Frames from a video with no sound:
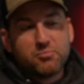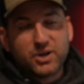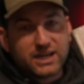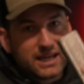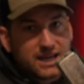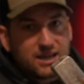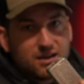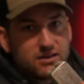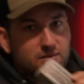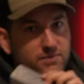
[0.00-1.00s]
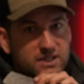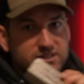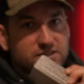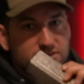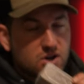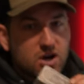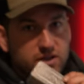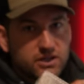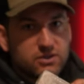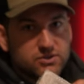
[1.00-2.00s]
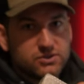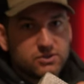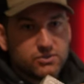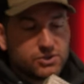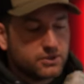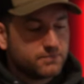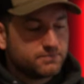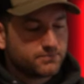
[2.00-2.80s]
But again, this is not a good solution.